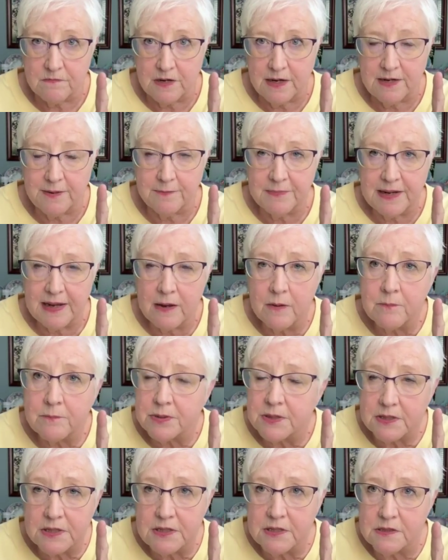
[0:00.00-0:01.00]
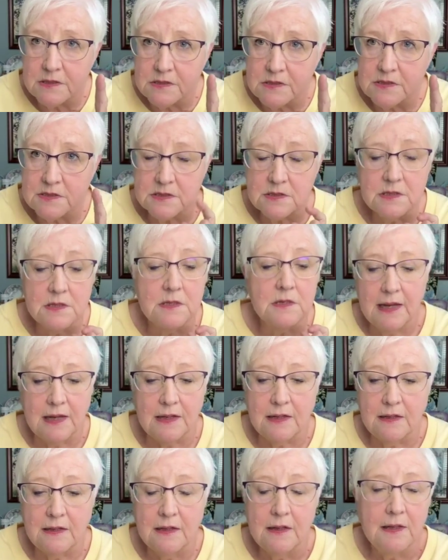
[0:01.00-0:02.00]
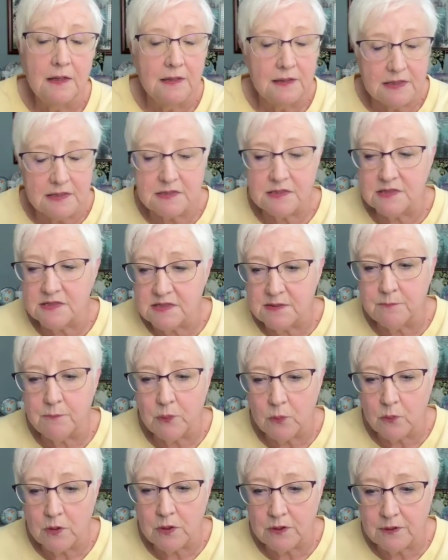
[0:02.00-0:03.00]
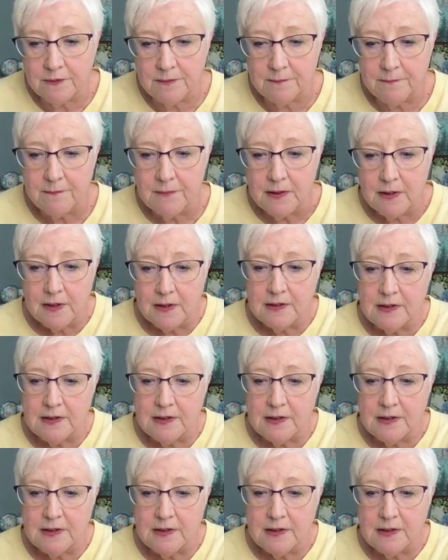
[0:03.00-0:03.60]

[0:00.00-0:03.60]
Write them down, please. And this is important.